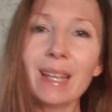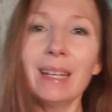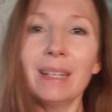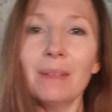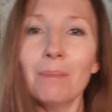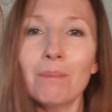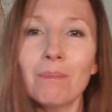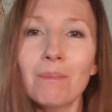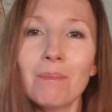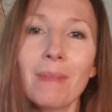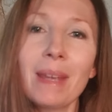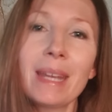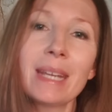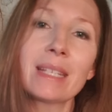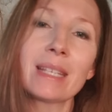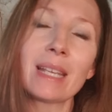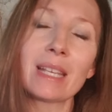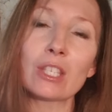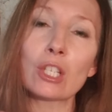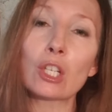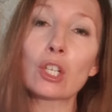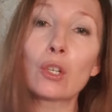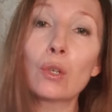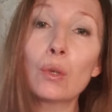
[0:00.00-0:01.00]
makes
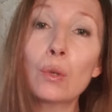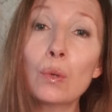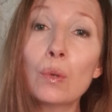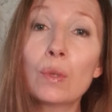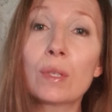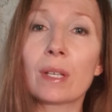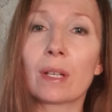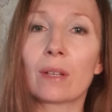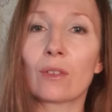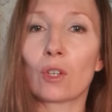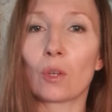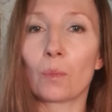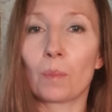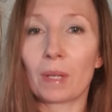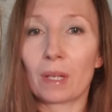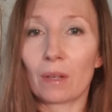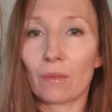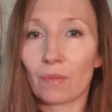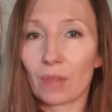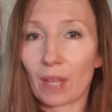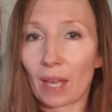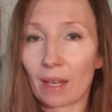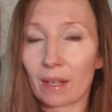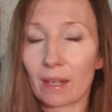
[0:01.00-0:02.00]
us lose a little bit
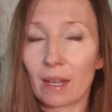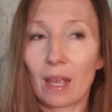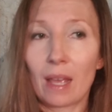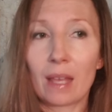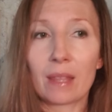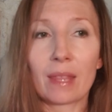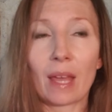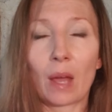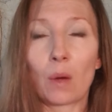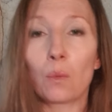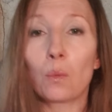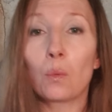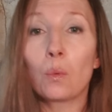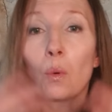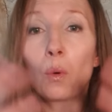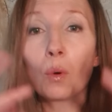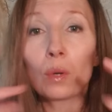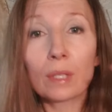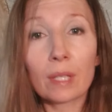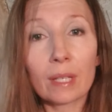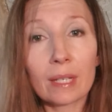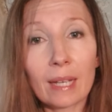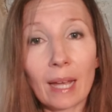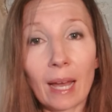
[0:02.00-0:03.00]
of that
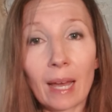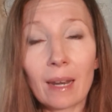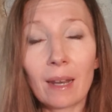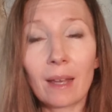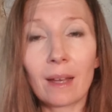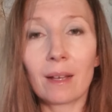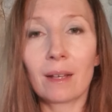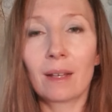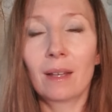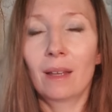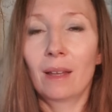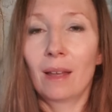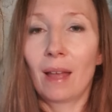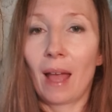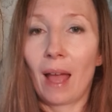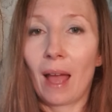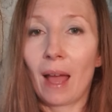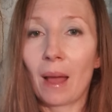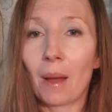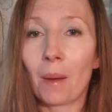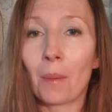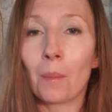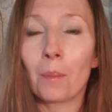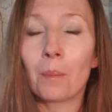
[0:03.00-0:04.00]
watercolor
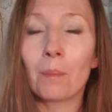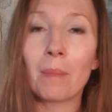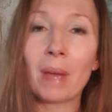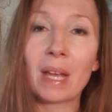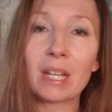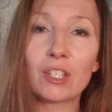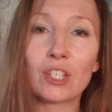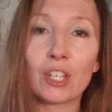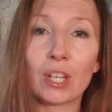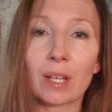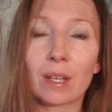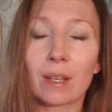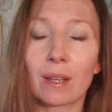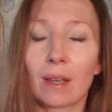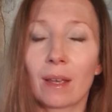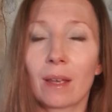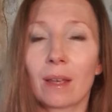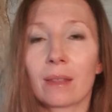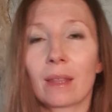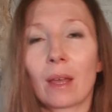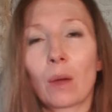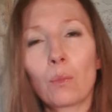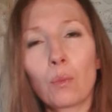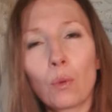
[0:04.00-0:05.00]
magic.
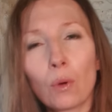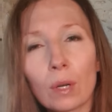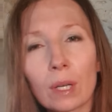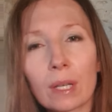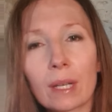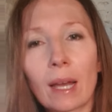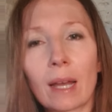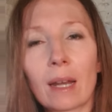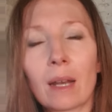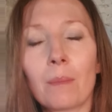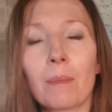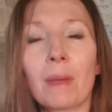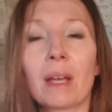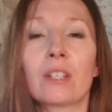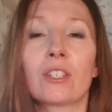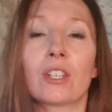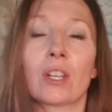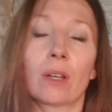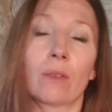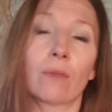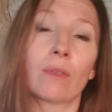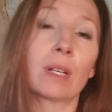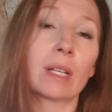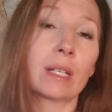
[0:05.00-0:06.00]
That watercolor
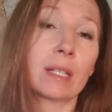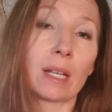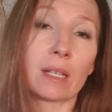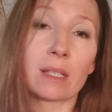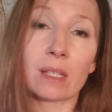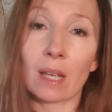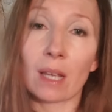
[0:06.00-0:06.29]
magic really does